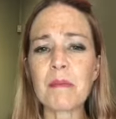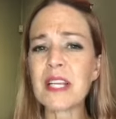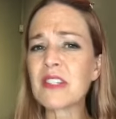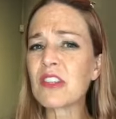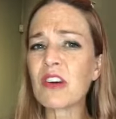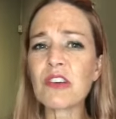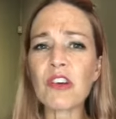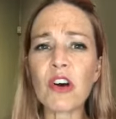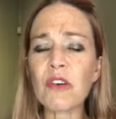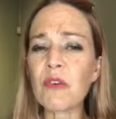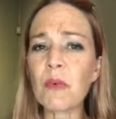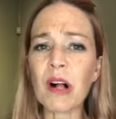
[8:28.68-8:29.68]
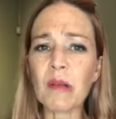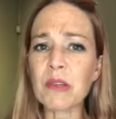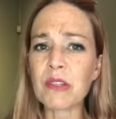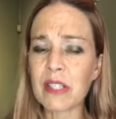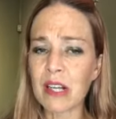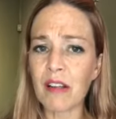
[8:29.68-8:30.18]
Please don't overwhelm
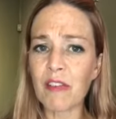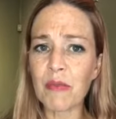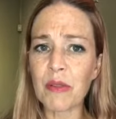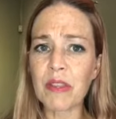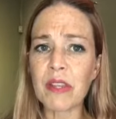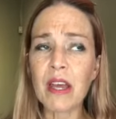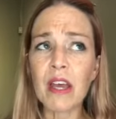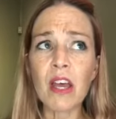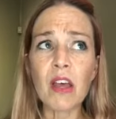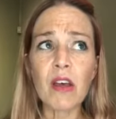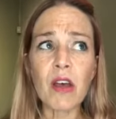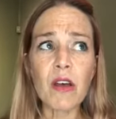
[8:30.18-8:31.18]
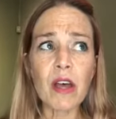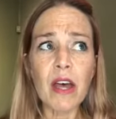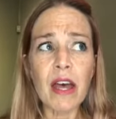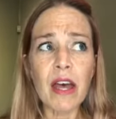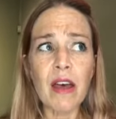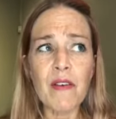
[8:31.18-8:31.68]
yourself with
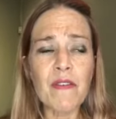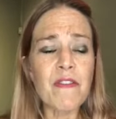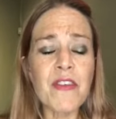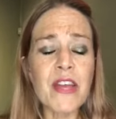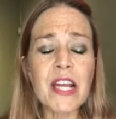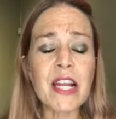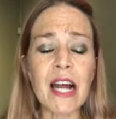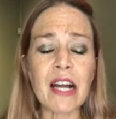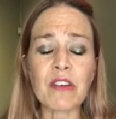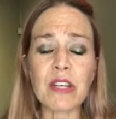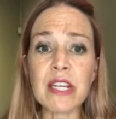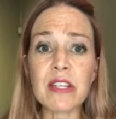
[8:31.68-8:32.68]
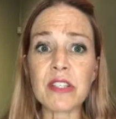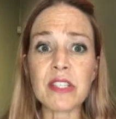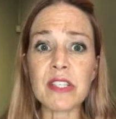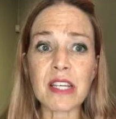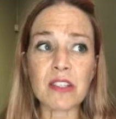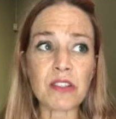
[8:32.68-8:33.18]
feeling like you need to
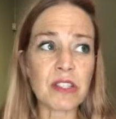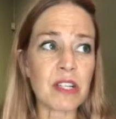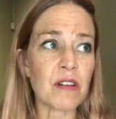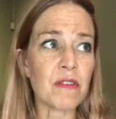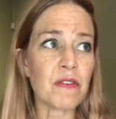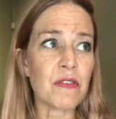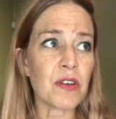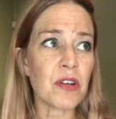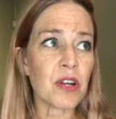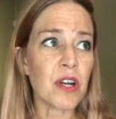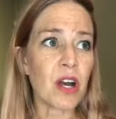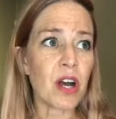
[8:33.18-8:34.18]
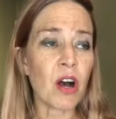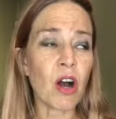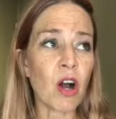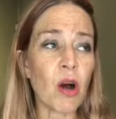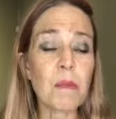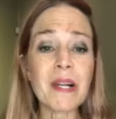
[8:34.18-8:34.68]
set yourself
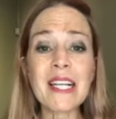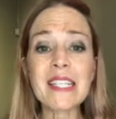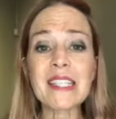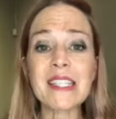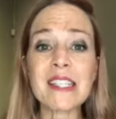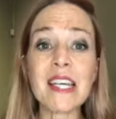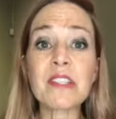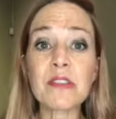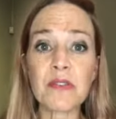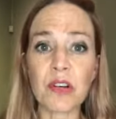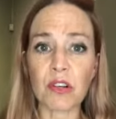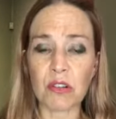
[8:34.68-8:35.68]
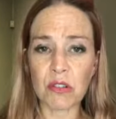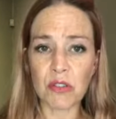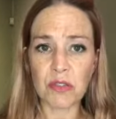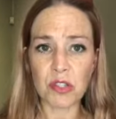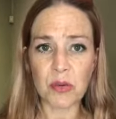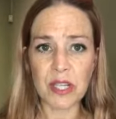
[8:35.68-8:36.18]
a complete set of
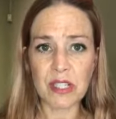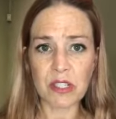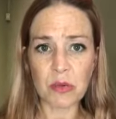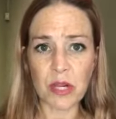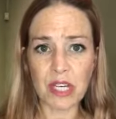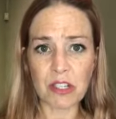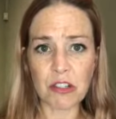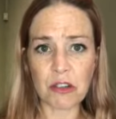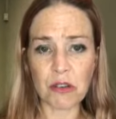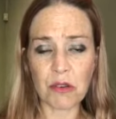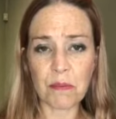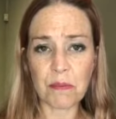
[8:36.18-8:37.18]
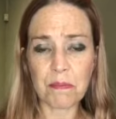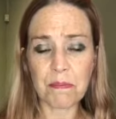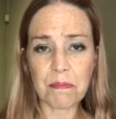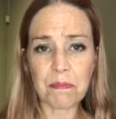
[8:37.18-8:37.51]
goals for 2022.